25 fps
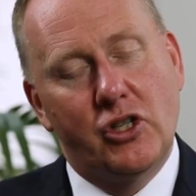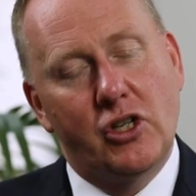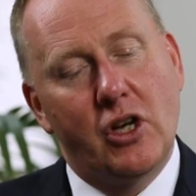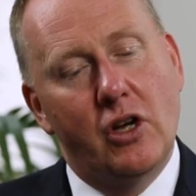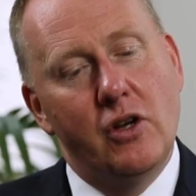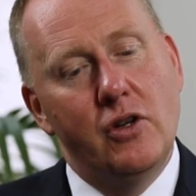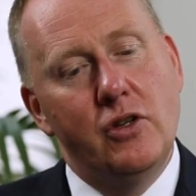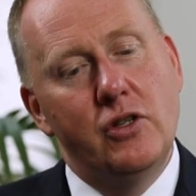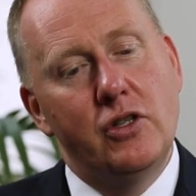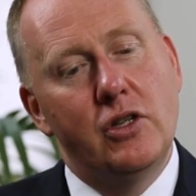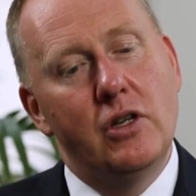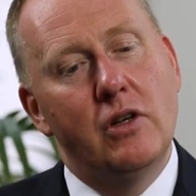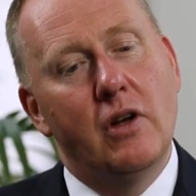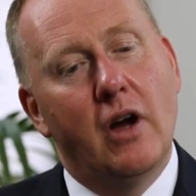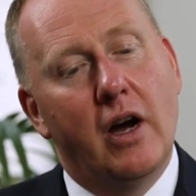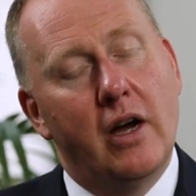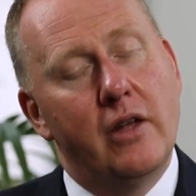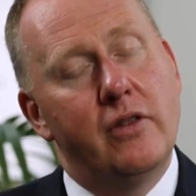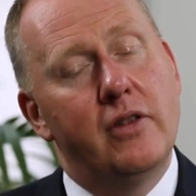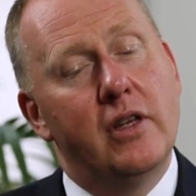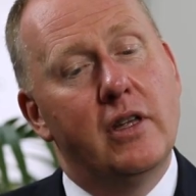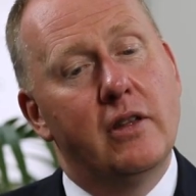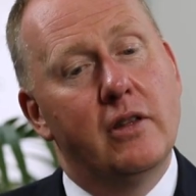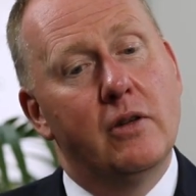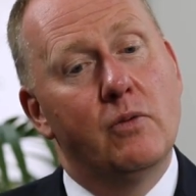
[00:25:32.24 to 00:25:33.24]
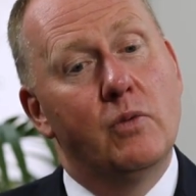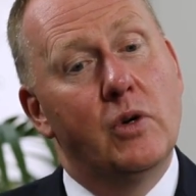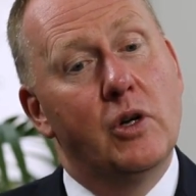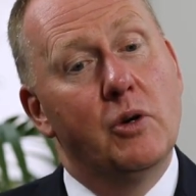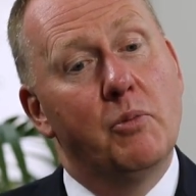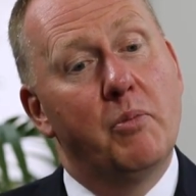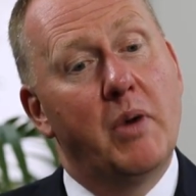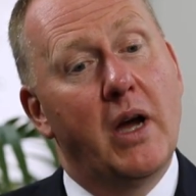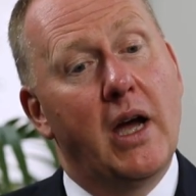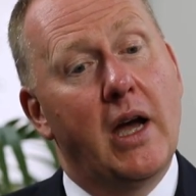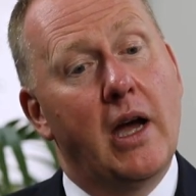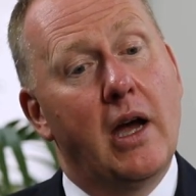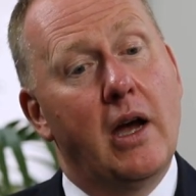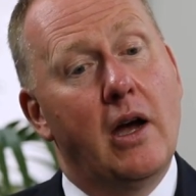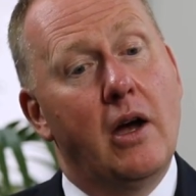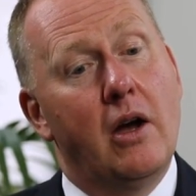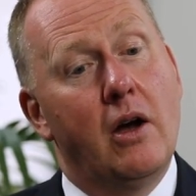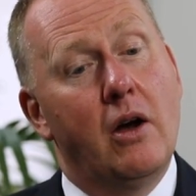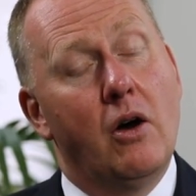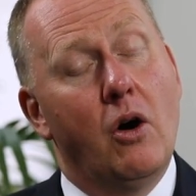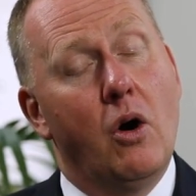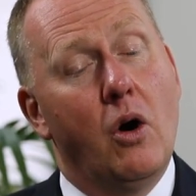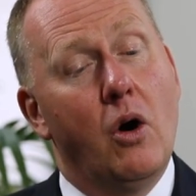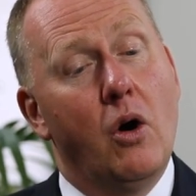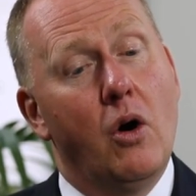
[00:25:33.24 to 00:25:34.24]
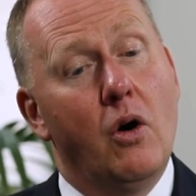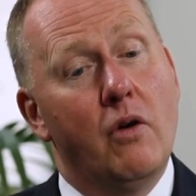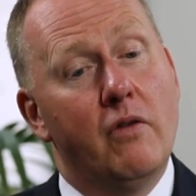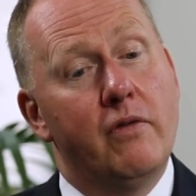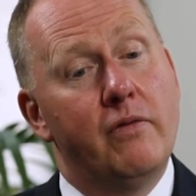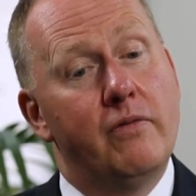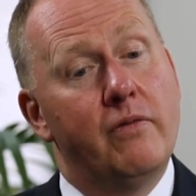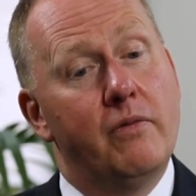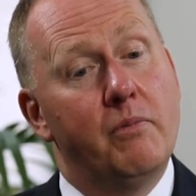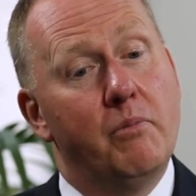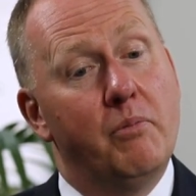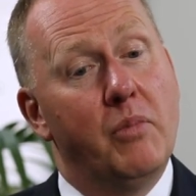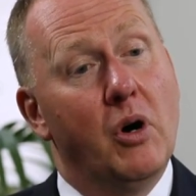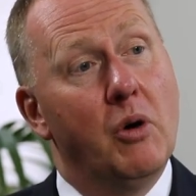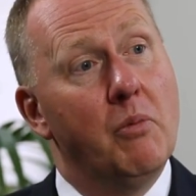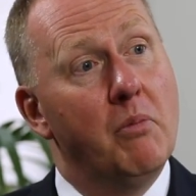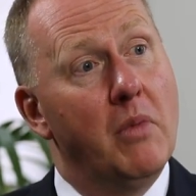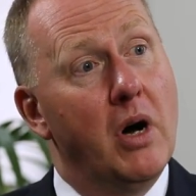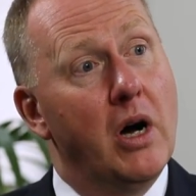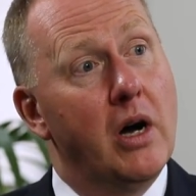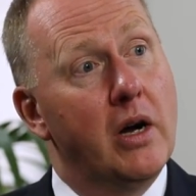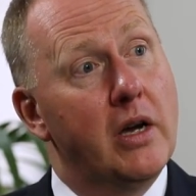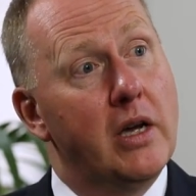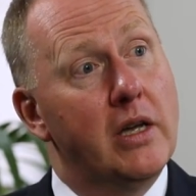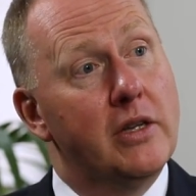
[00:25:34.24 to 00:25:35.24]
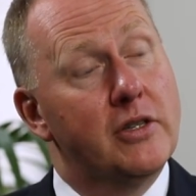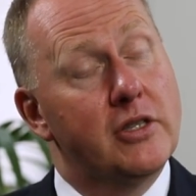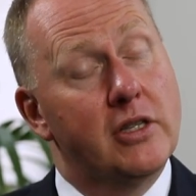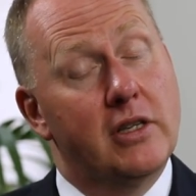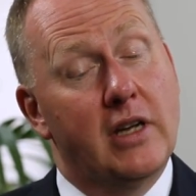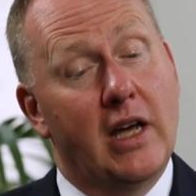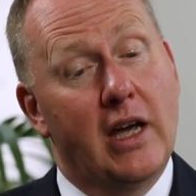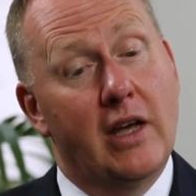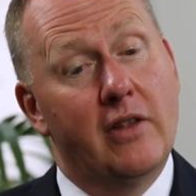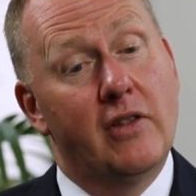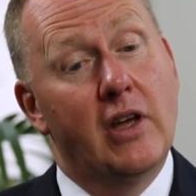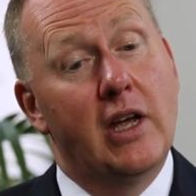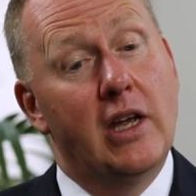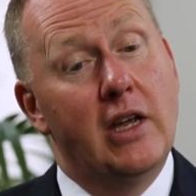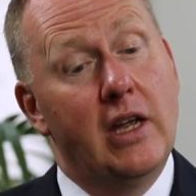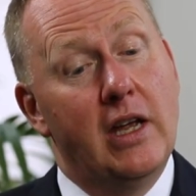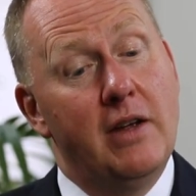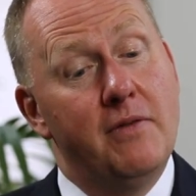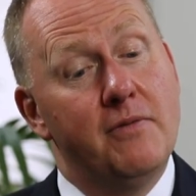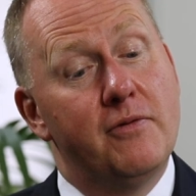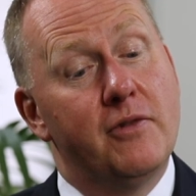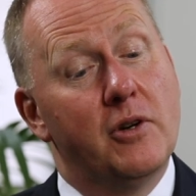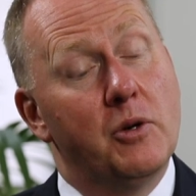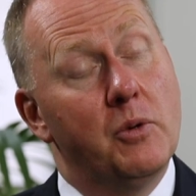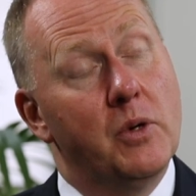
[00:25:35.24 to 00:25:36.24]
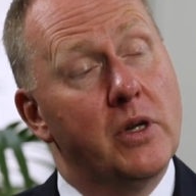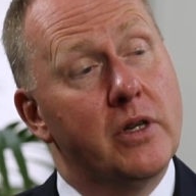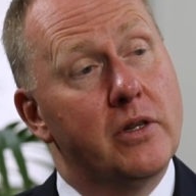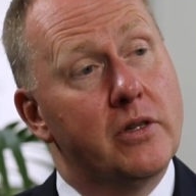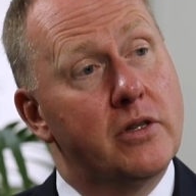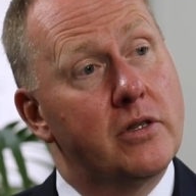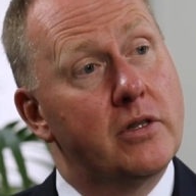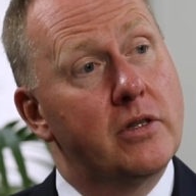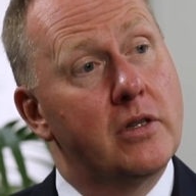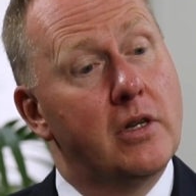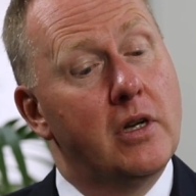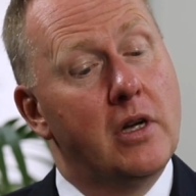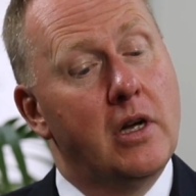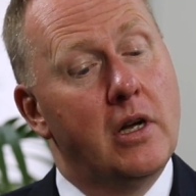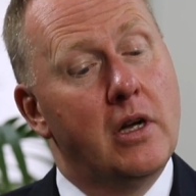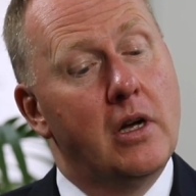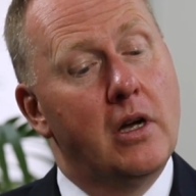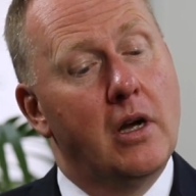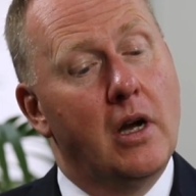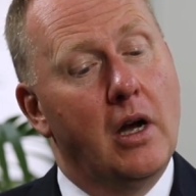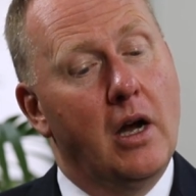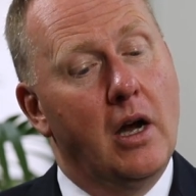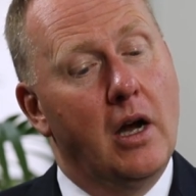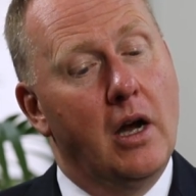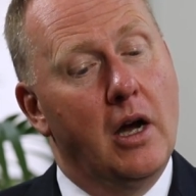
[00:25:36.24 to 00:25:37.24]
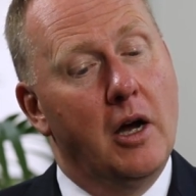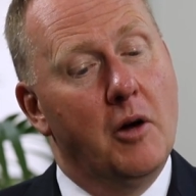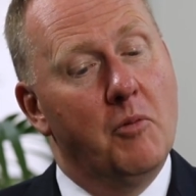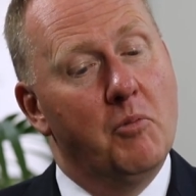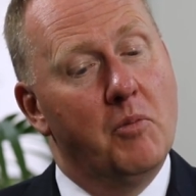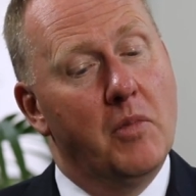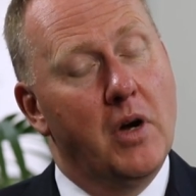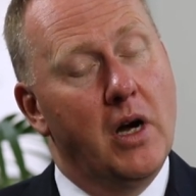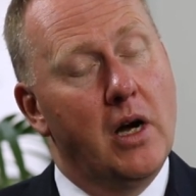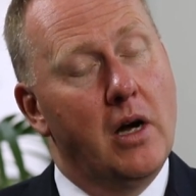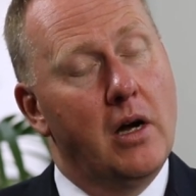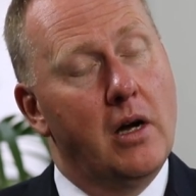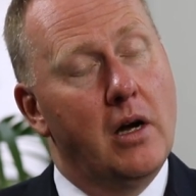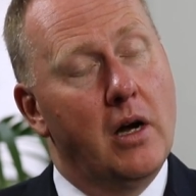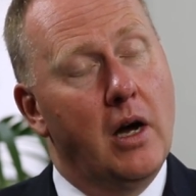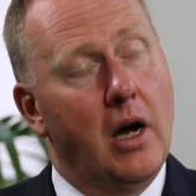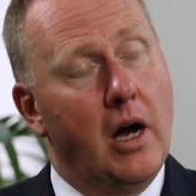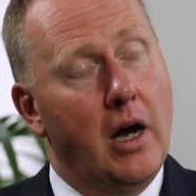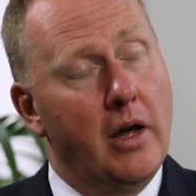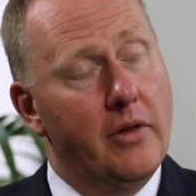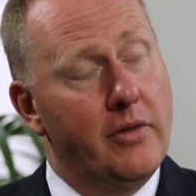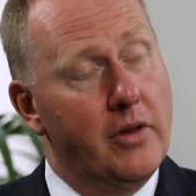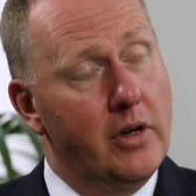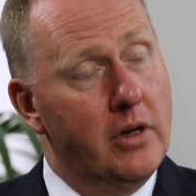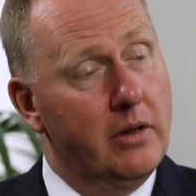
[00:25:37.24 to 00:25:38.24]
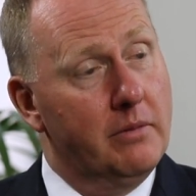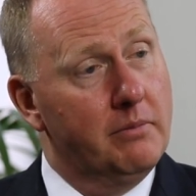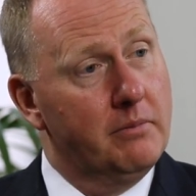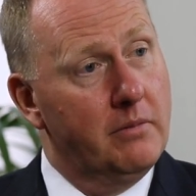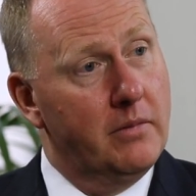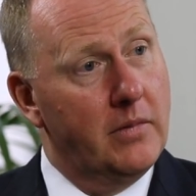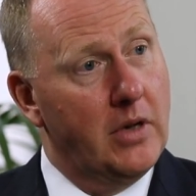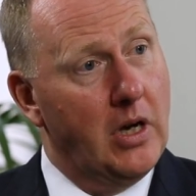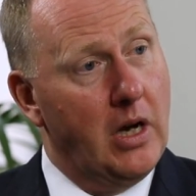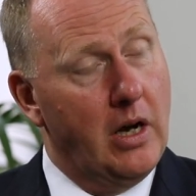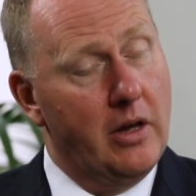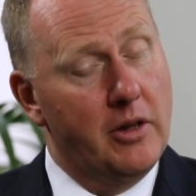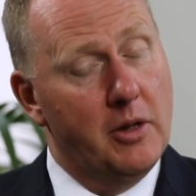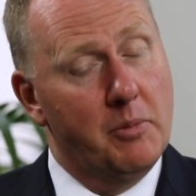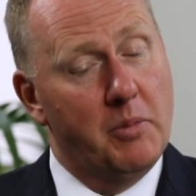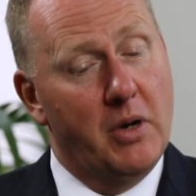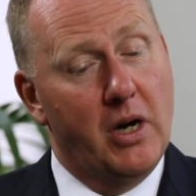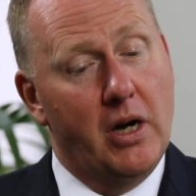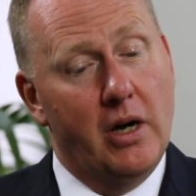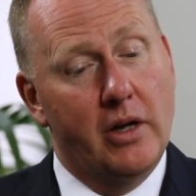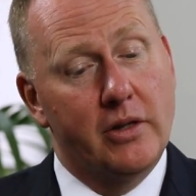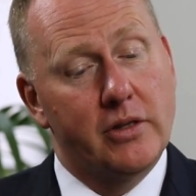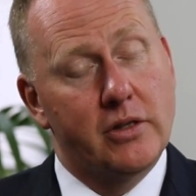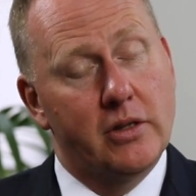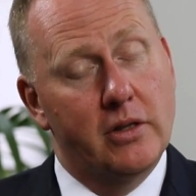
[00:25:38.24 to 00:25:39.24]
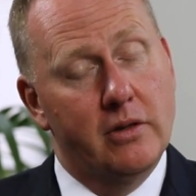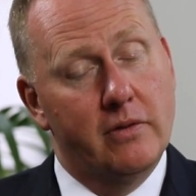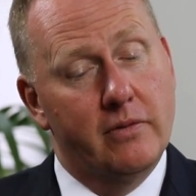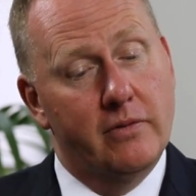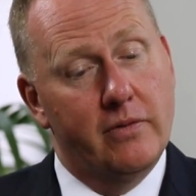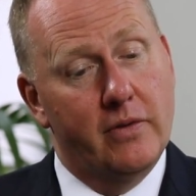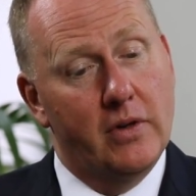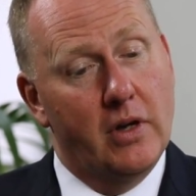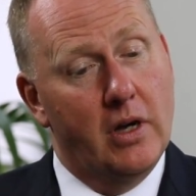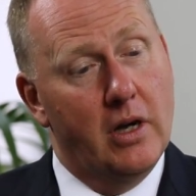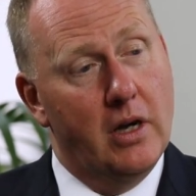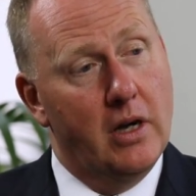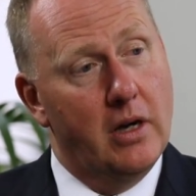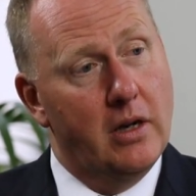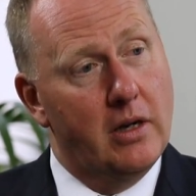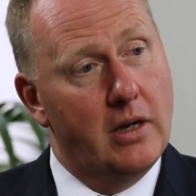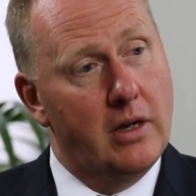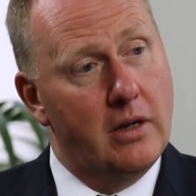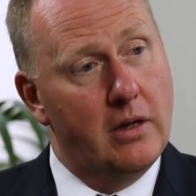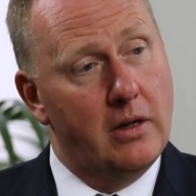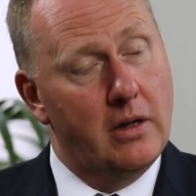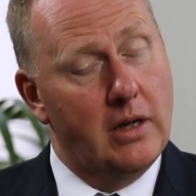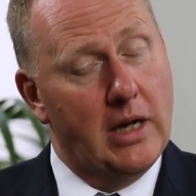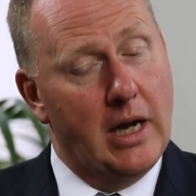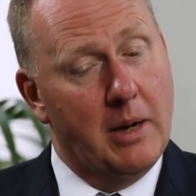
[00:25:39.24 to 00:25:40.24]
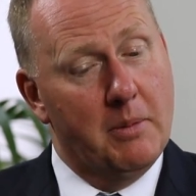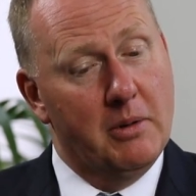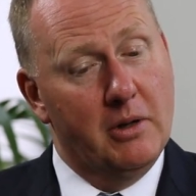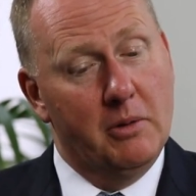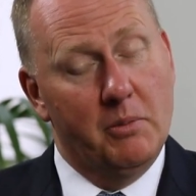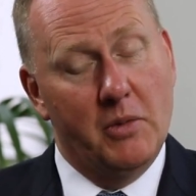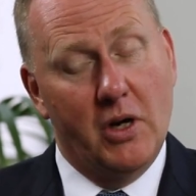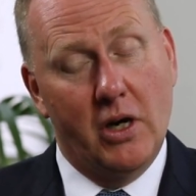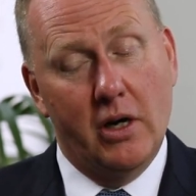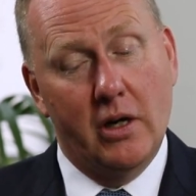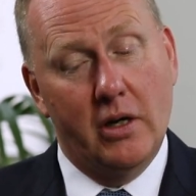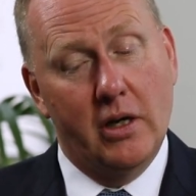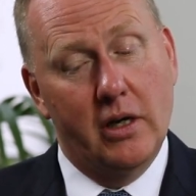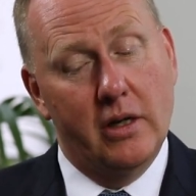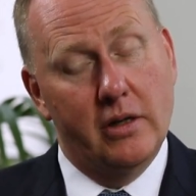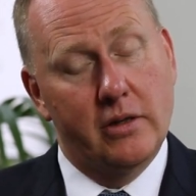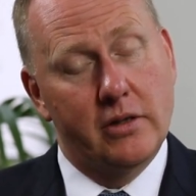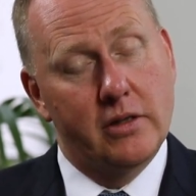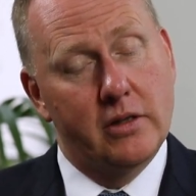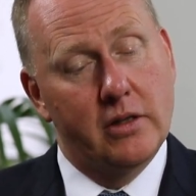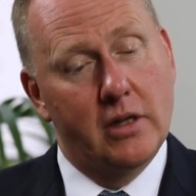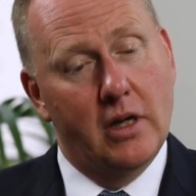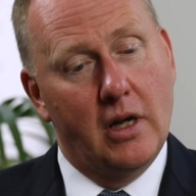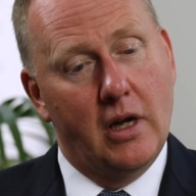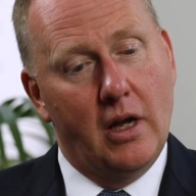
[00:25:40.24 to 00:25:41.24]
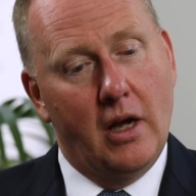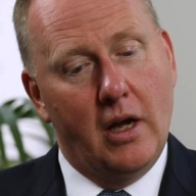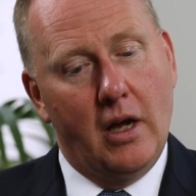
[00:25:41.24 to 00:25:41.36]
showed you, I think, the real power of bond markets and how they influence other parts of capital markets.